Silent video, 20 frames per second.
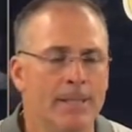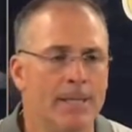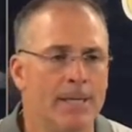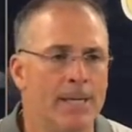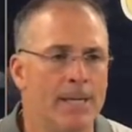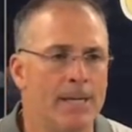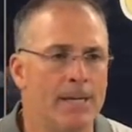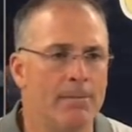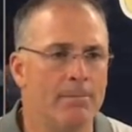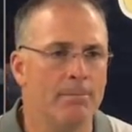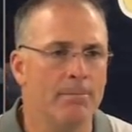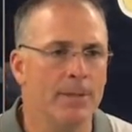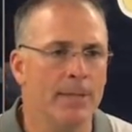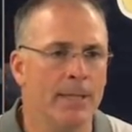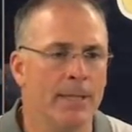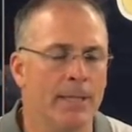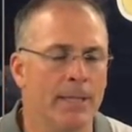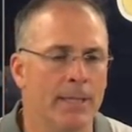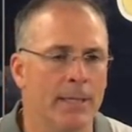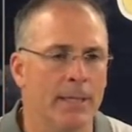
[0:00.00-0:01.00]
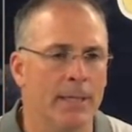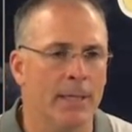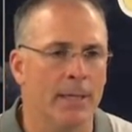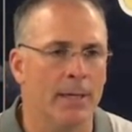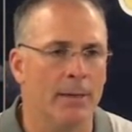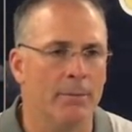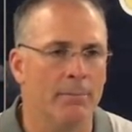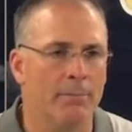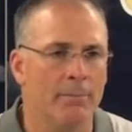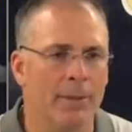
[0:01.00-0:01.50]
um, and uh,
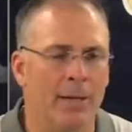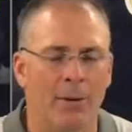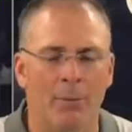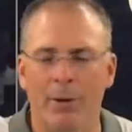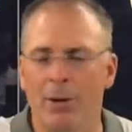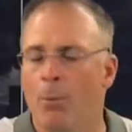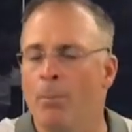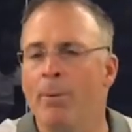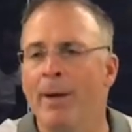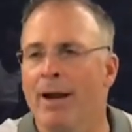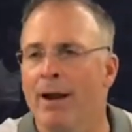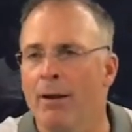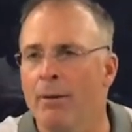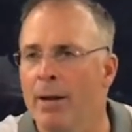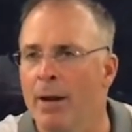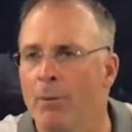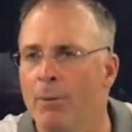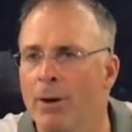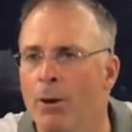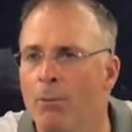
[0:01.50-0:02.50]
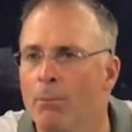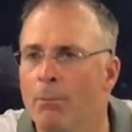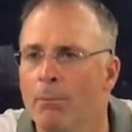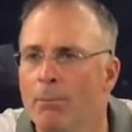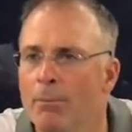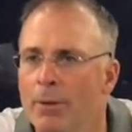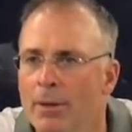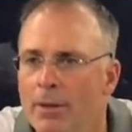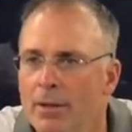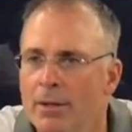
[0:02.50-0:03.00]
you know, we don't penalize, you know, we don't
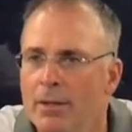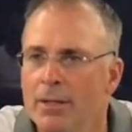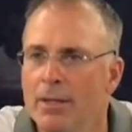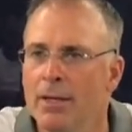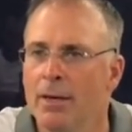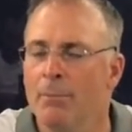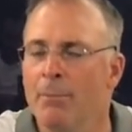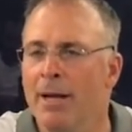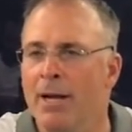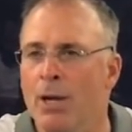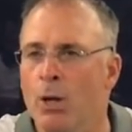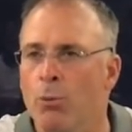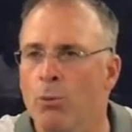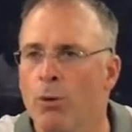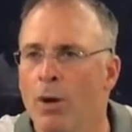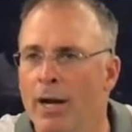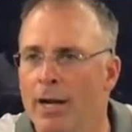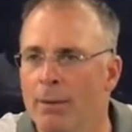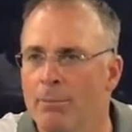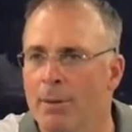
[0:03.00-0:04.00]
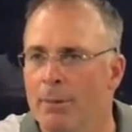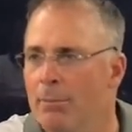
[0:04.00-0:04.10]
you know, I'm not going to run them.